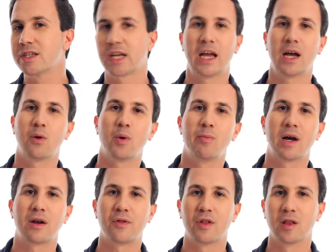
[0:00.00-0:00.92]
is how we
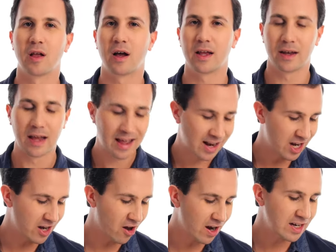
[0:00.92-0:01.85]
mounted the light
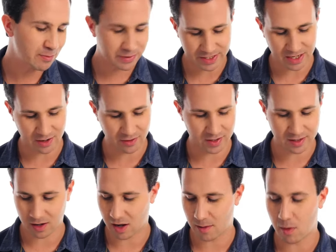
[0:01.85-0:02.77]
90% of the
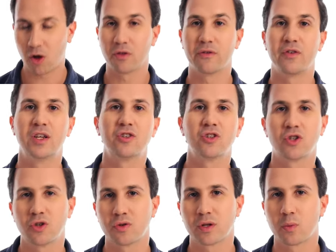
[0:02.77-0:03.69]
time on the feature
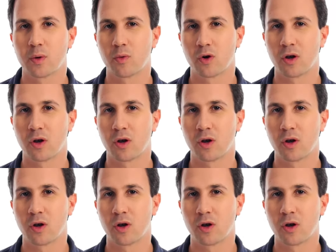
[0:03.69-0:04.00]
shoot that we were